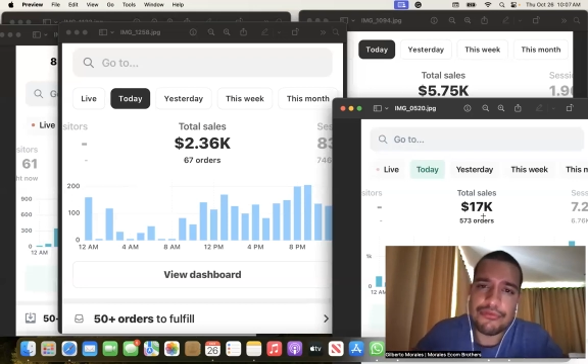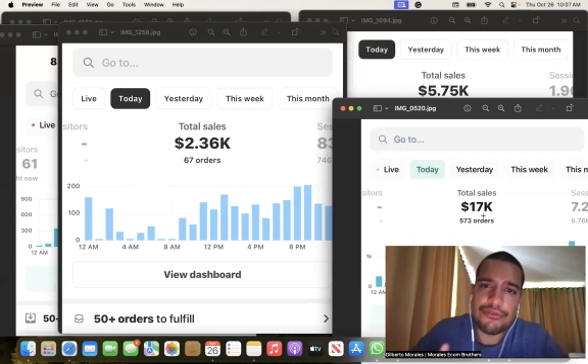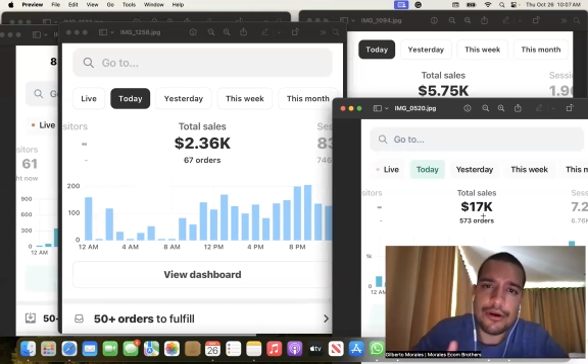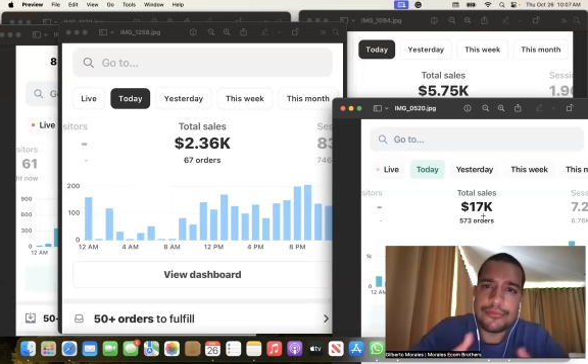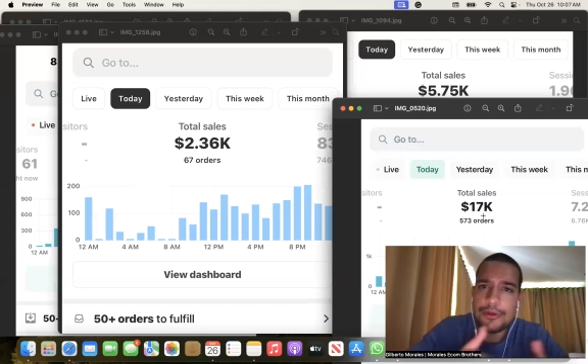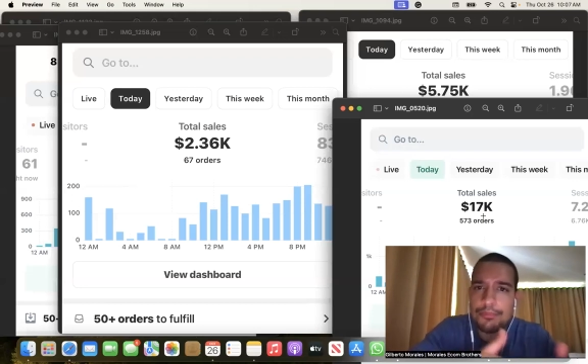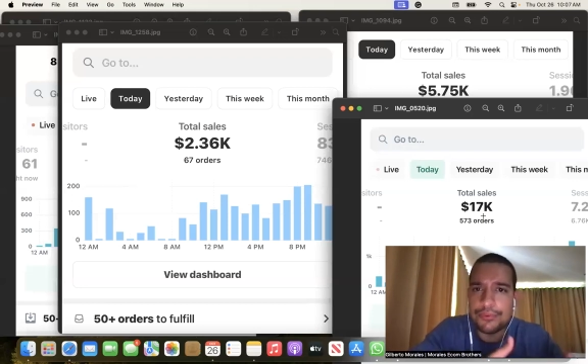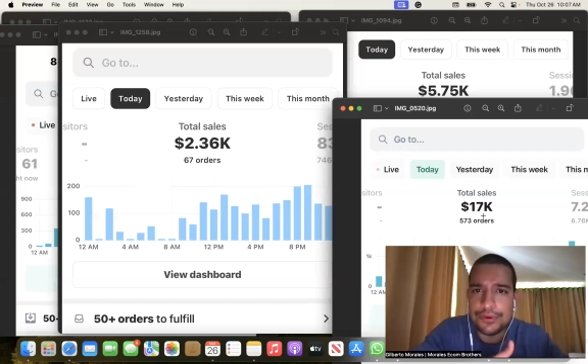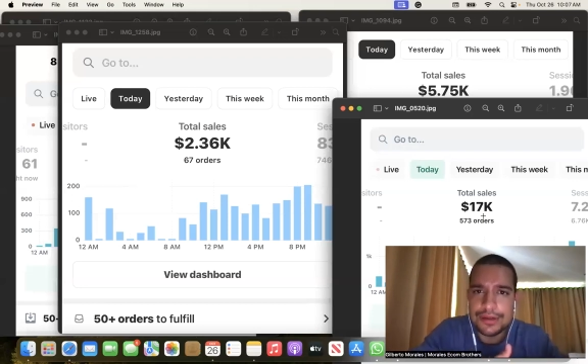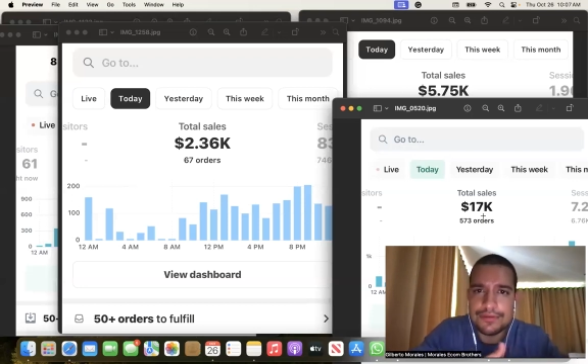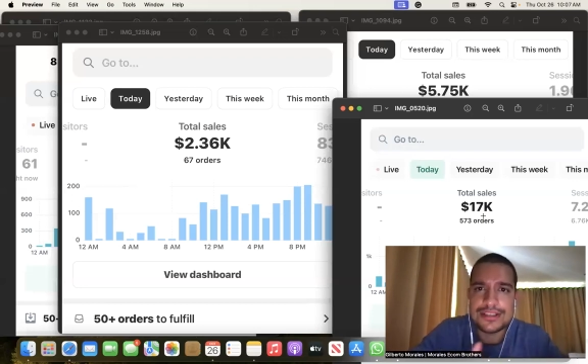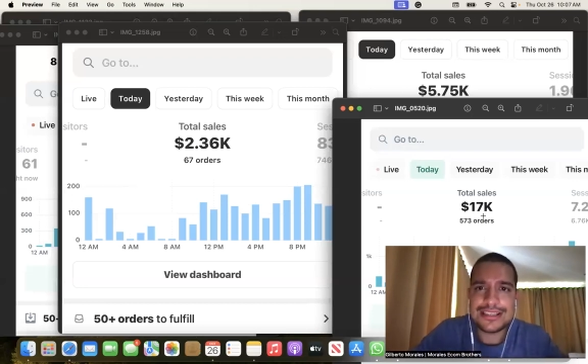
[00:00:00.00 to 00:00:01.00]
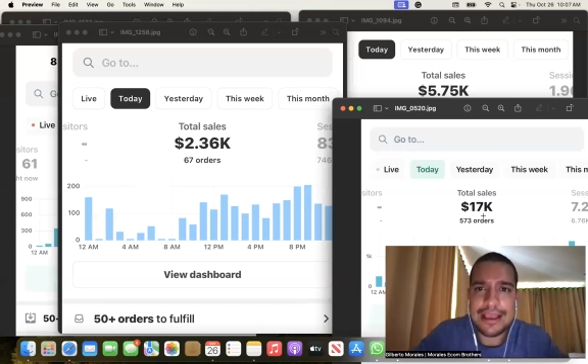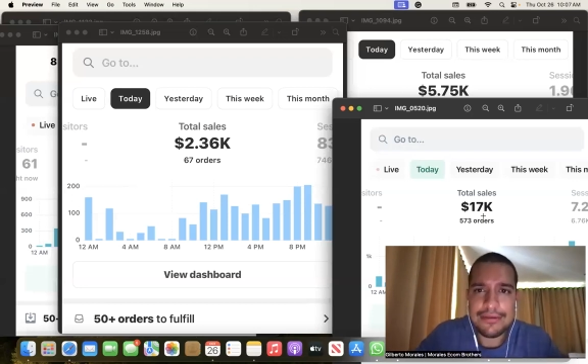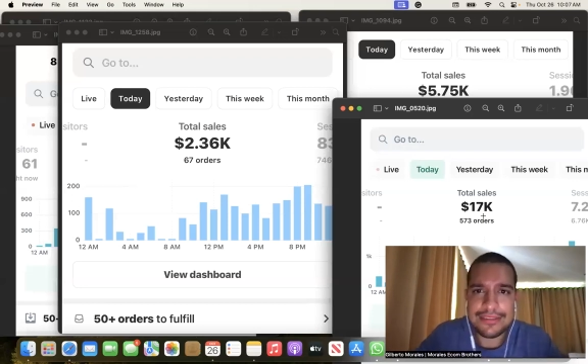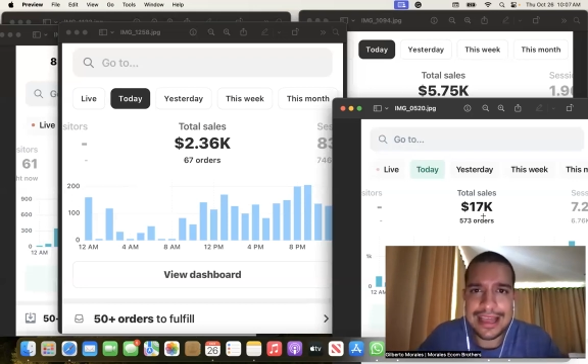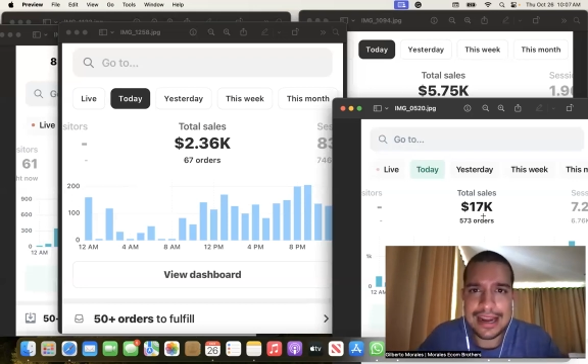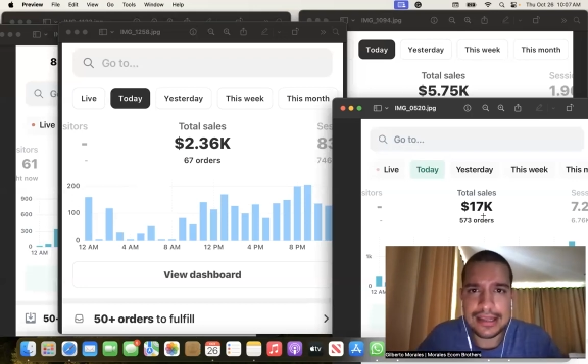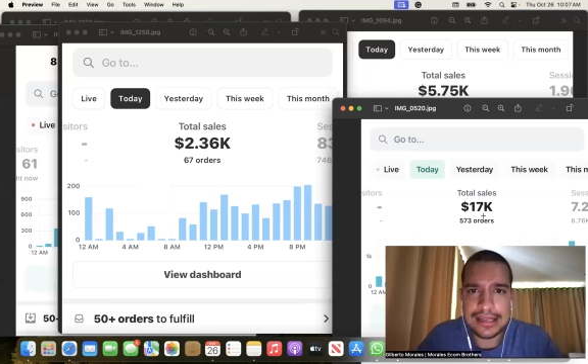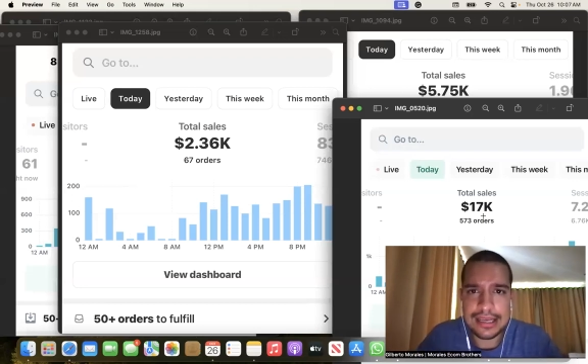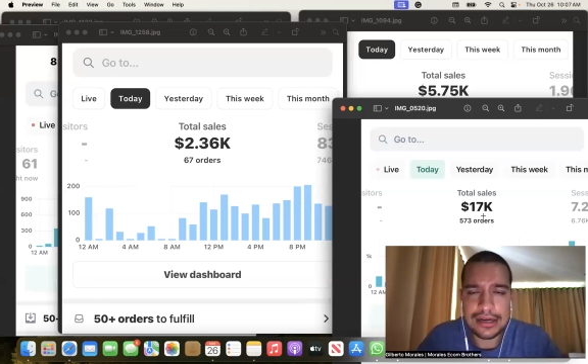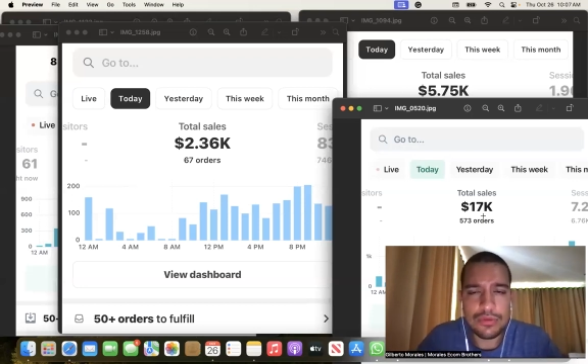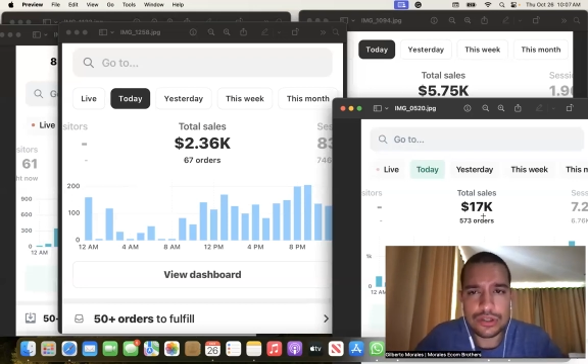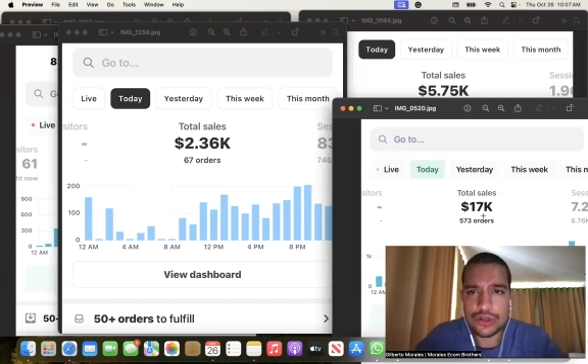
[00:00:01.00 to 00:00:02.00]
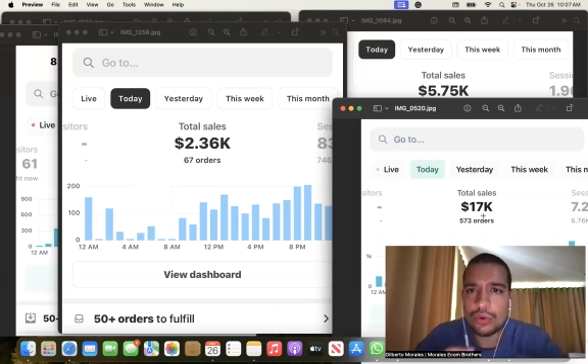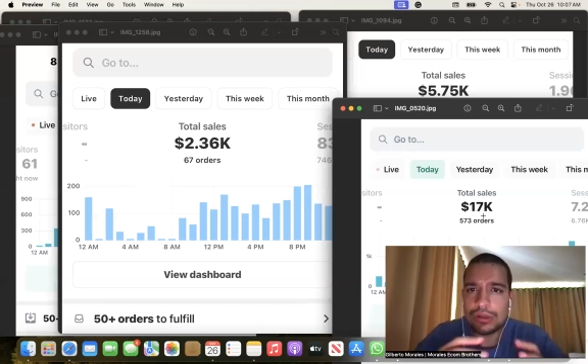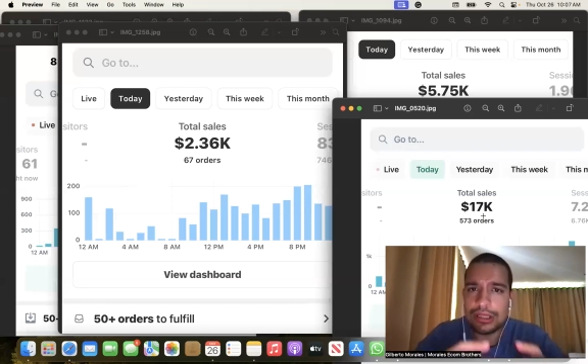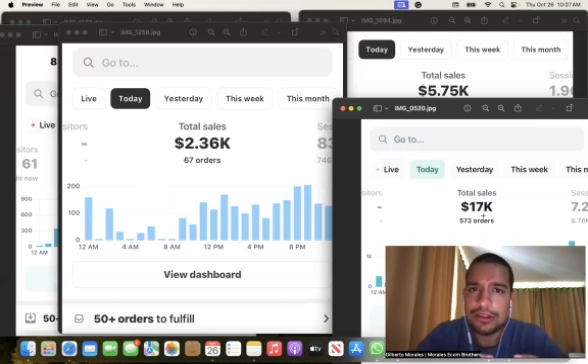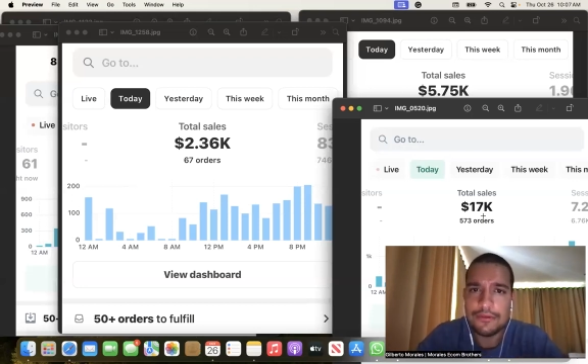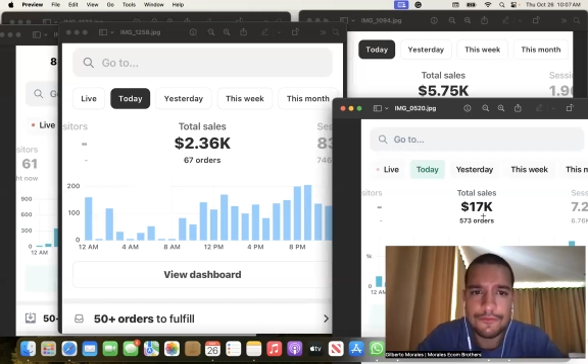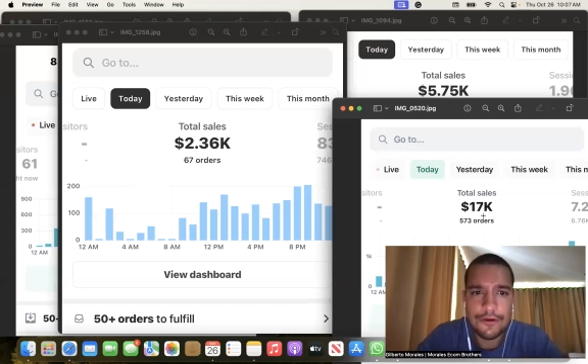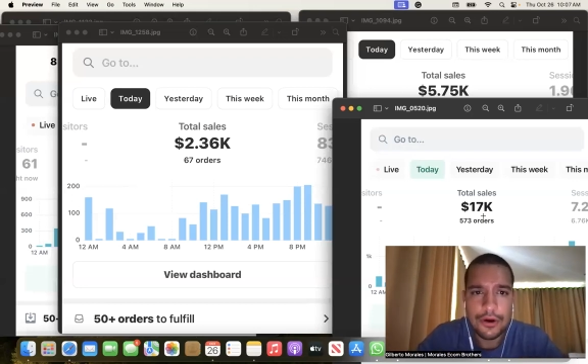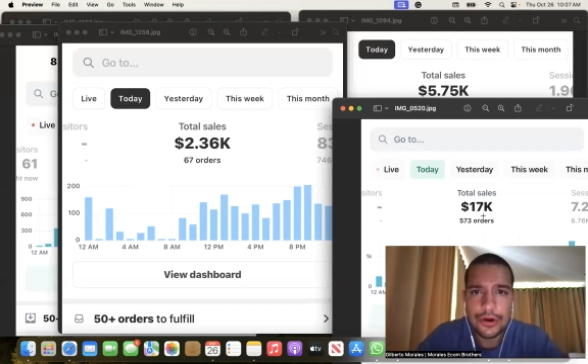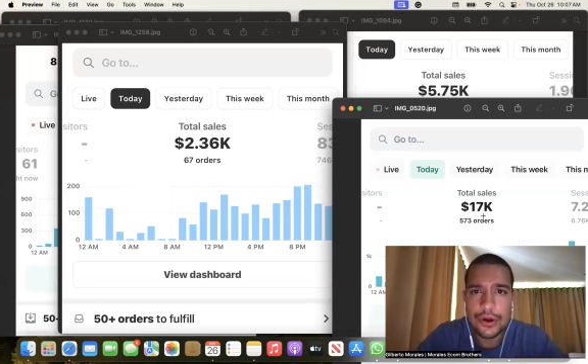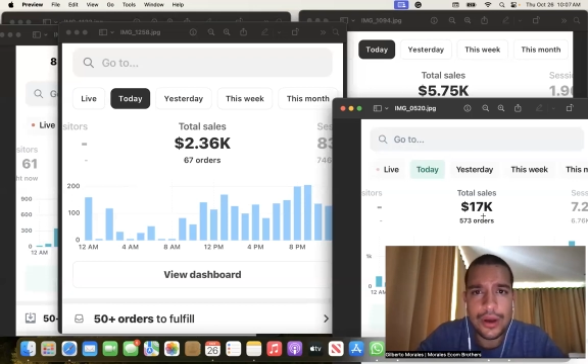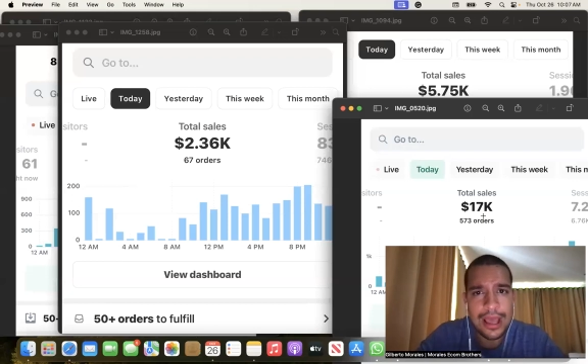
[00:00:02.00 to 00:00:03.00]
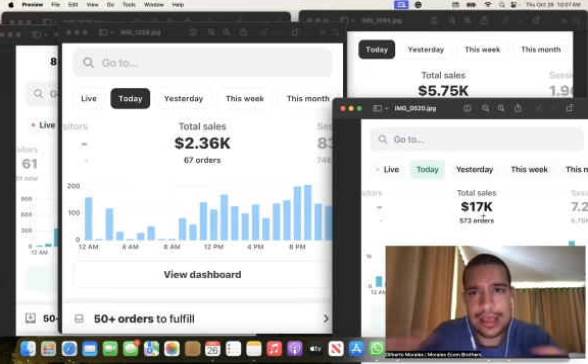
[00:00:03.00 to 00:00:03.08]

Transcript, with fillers: from the previous save that I did was only the photo